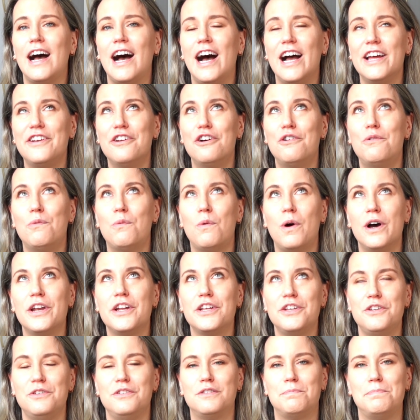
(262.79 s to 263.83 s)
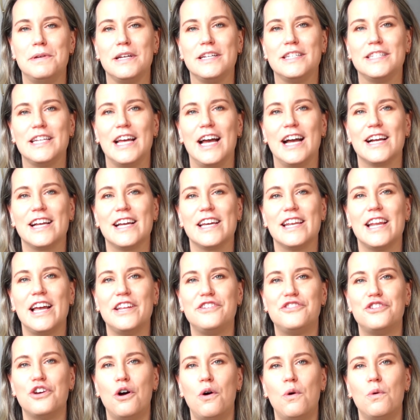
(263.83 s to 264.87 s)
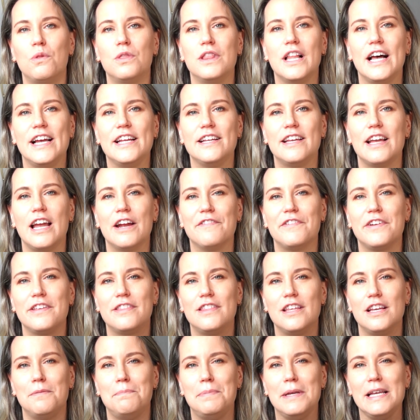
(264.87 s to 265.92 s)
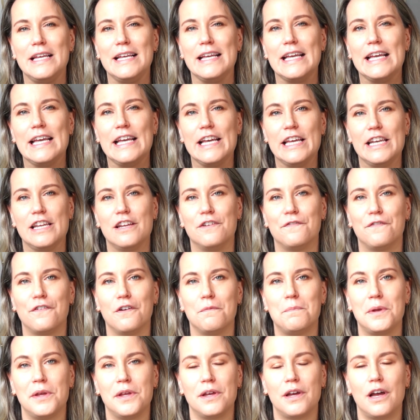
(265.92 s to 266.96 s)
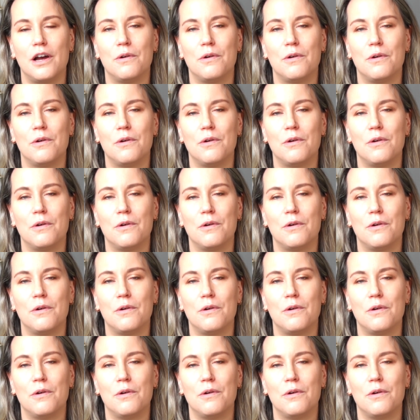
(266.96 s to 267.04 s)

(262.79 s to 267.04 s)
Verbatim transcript: I don't want to use big tech and I don't like everything being hidden from me.